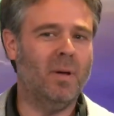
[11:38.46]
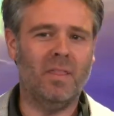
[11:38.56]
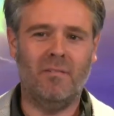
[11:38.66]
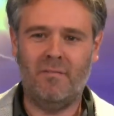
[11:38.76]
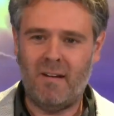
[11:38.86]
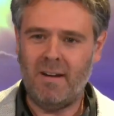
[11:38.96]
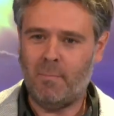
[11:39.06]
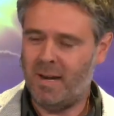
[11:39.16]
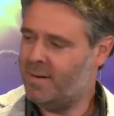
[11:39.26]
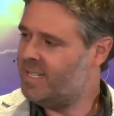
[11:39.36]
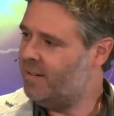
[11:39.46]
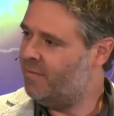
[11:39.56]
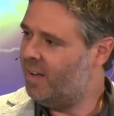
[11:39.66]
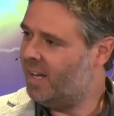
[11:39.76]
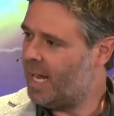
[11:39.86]
but the very
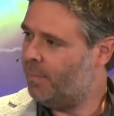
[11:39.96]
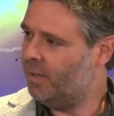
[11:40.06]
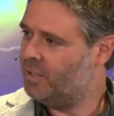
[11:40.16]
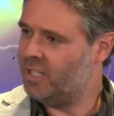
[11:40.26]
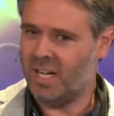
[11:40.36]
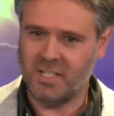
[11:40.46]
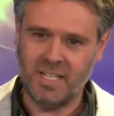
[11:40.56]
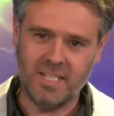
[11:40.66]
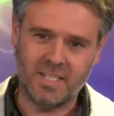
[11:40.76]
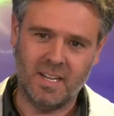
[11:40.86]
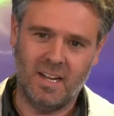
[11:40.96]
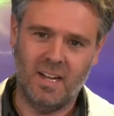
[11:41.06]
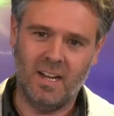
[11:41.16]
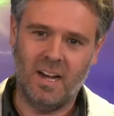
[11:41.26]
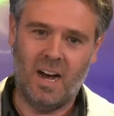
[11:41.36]
prohibitive capital charges
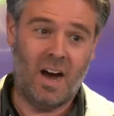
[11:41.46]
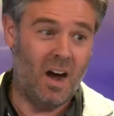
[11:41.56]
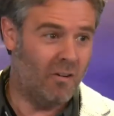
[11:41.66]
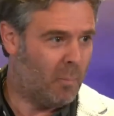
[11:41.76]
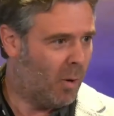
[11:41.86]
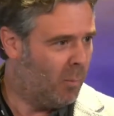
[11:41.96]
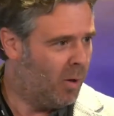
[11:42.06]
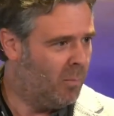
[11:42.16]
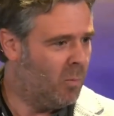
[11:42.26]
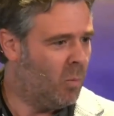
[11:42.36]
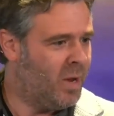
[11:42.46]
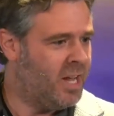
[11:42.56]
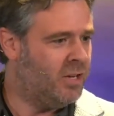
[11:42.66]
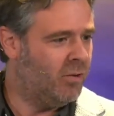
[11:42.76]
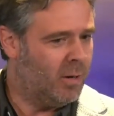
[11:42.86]
are a problem.
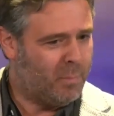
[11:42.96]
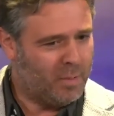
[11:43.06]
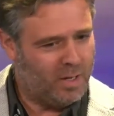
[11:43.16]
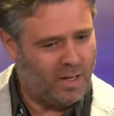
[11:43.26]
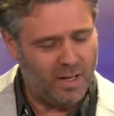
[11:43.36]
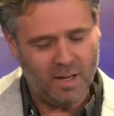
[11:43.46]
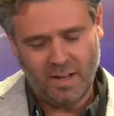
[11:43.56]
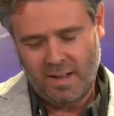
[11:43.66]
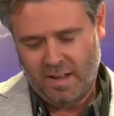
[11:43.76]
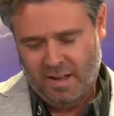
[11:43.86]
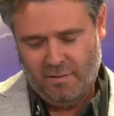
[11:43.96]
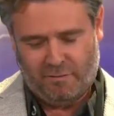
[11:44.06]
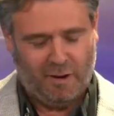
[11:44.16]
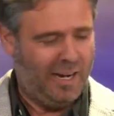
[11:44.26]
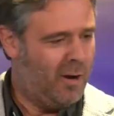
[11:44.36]
We in Europe
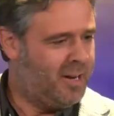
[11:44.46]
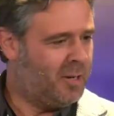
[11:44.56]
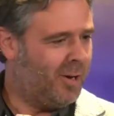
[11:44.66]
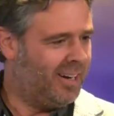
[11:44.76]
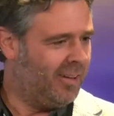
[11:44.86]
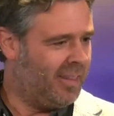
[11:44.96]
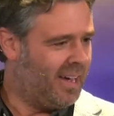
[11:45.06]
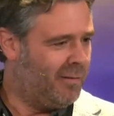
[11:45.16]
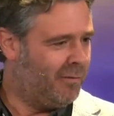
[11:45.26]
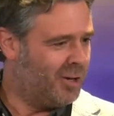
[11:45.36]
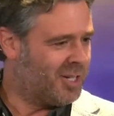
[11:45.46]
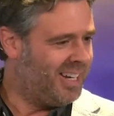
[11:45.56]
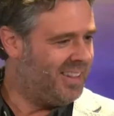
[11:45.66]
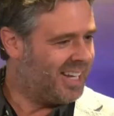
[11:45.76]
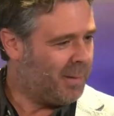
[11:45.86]
front-loaded quite a lot of that,
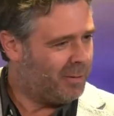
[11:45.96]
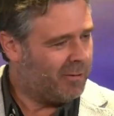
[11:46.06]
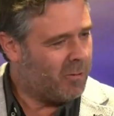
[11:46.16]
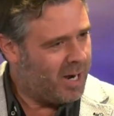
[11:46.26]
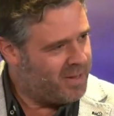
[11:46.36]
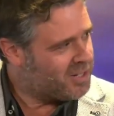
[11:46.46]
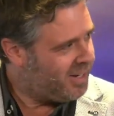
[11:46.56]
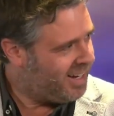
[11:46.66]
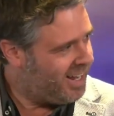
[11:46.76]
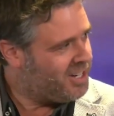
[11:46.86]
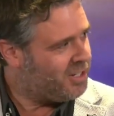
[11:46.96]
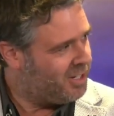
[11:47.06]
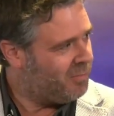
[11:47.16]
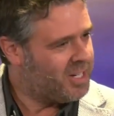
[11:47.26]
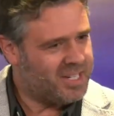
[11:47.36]
unfortunately, in the Capital Requirements
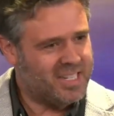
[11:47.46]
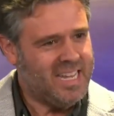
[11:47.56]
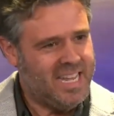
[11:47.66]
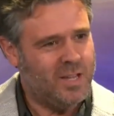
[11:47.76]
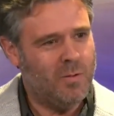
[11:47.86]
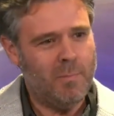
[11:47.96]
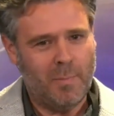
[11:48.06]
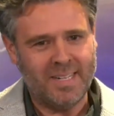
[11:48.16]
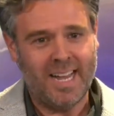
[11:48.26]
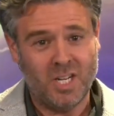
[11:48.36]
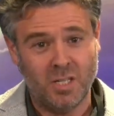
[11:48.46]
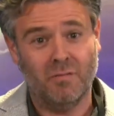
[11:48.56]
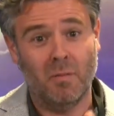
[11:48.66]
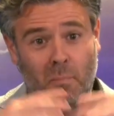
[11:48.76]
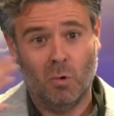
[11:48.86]
Regulation, which is the EU implementation
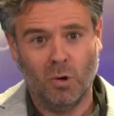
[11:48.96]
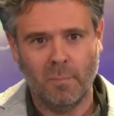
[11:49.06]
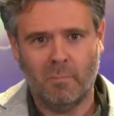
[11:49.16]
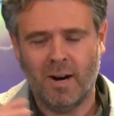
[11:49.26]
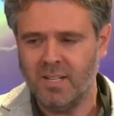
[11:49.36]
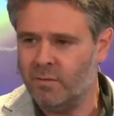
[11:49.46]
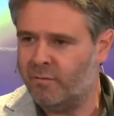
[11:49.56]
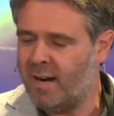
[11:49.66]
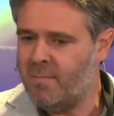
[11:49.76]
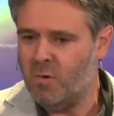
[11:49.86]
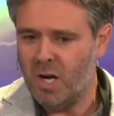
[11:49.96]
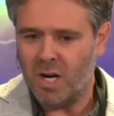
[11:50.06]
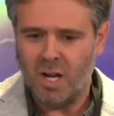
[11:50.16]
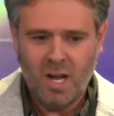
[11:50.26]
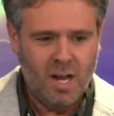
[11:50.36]
of the broader Basel
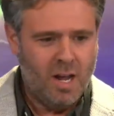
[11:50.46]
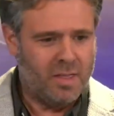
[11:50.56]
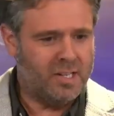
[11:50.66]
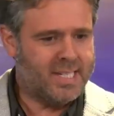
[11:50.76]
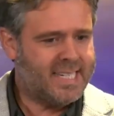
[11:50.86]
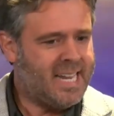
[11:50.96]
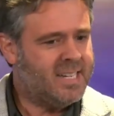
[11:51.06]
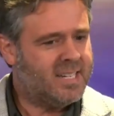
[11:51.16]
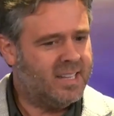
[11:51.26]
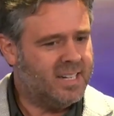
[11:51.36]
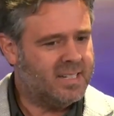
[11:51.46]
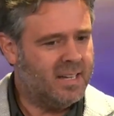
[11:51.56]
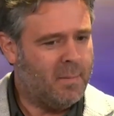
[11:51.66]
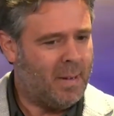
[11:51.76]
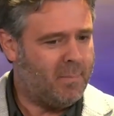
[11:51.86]
framework. There's a sense that
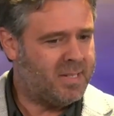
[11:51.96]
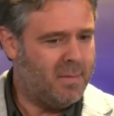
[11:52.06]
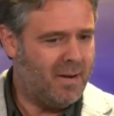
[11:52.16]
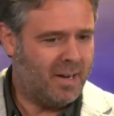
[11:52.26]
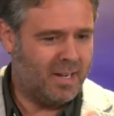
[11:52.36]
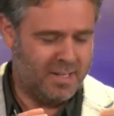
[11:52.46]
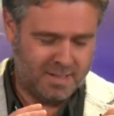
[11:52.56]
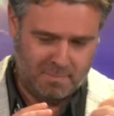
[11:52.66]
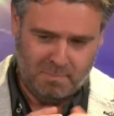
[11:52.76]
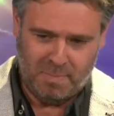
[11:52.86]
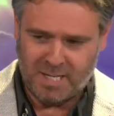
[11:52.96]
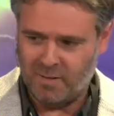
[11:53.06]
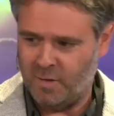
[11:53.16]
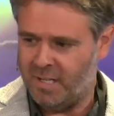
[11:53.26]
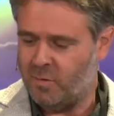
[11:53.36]
perhaps the Americans, and
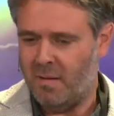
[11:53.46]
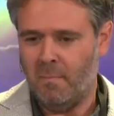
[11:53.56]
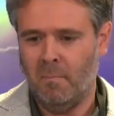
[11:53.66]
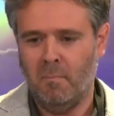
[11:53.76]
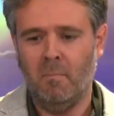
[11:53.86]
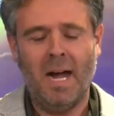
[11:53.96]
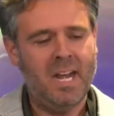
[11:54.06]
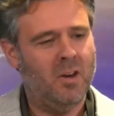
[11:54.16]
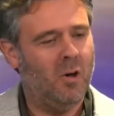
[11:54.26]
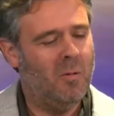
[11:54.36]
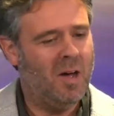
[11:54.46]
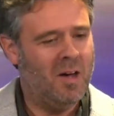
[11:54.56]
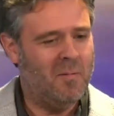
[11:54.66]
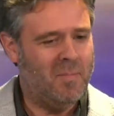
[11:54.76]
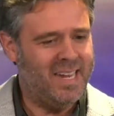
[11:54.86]
Peter alluded to it, might
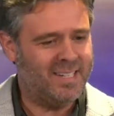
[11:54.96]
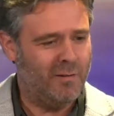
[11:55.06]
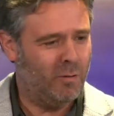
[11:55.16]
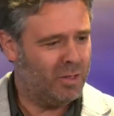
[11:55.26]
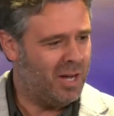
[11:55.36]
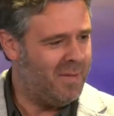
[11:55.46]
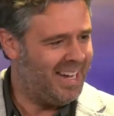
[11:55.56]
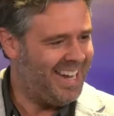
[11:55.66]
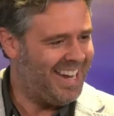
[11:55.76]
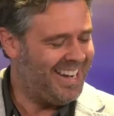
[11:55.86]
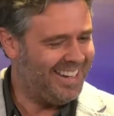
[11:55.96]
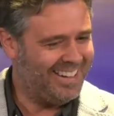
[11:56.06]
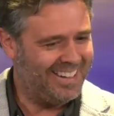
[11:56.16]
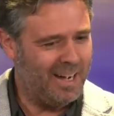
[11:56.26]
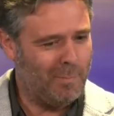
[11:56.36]
not be so forthcoming in
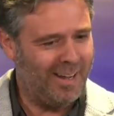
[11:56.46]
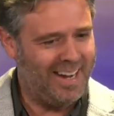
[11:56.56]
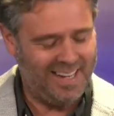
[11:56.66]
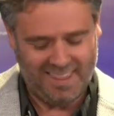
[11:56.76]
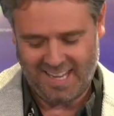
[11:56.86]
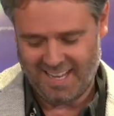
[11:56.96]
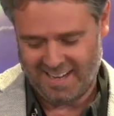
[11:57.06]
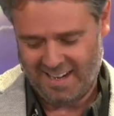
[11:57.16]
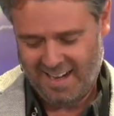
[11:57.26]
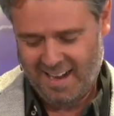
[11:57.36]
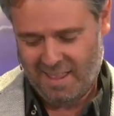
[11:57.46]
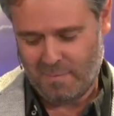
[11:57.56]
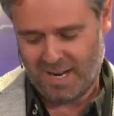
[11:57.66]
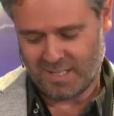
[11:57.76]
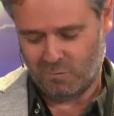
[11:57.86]
applying the
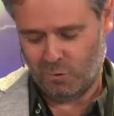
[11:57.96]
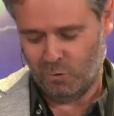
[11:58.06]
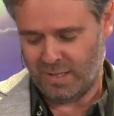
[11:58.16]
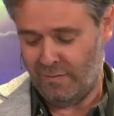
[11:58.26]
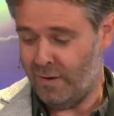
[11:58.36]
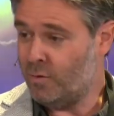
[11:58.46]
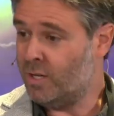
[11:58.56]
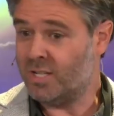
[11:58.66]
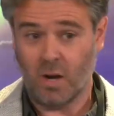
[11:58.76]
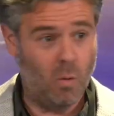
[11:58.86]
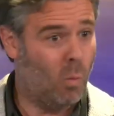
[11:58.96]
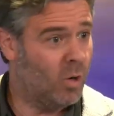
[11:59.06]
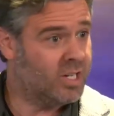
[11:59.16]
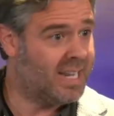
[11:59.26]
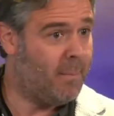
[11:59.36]
Basel rules in future. So
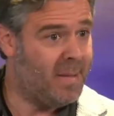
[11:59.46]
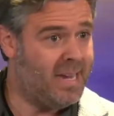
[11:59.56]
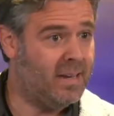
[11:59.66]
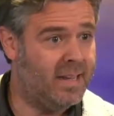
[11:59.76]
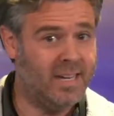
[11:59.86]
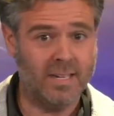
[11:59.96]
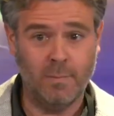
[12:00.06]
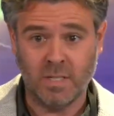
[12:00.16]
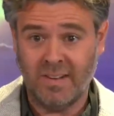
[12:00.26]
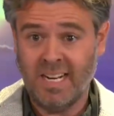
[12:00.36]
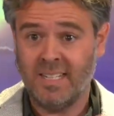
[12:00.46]
what does that mean in terms of an